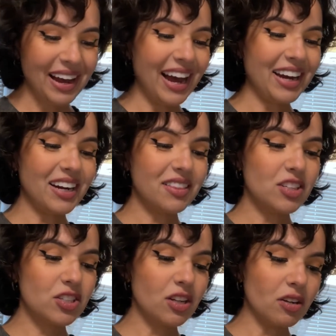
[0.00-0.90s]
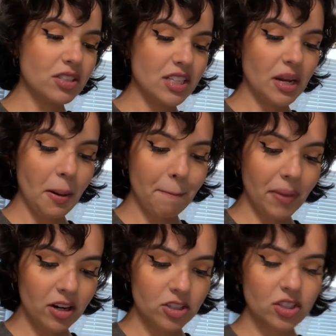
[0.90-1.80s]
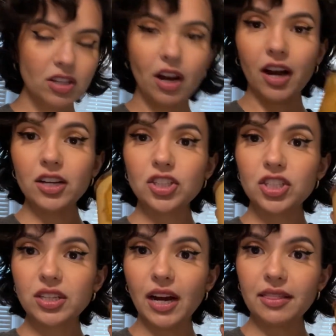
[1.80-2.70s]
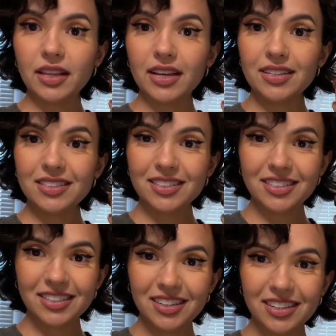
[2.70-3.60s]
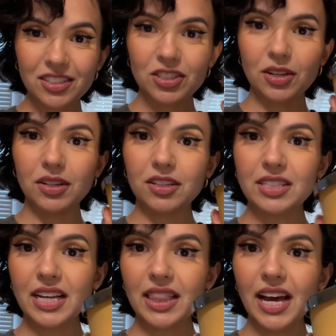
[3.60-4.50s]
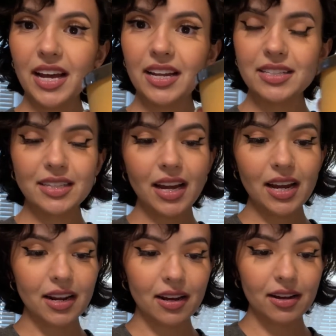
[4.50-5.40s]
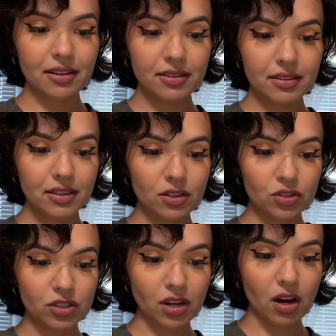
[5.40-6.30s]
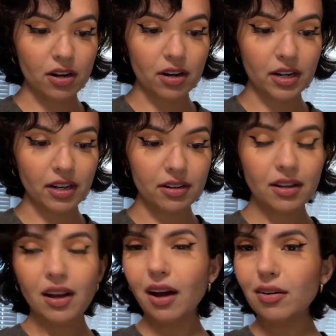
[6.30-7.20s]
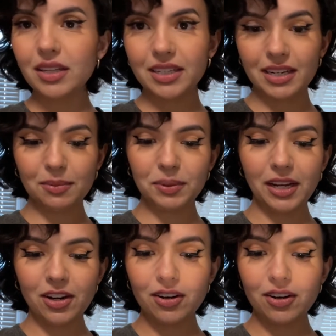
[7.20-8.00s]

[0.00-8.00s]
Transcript: I got the salted butterscotch. Got this. So it looks like that. It's got a little dot on it. I'll clean it up later.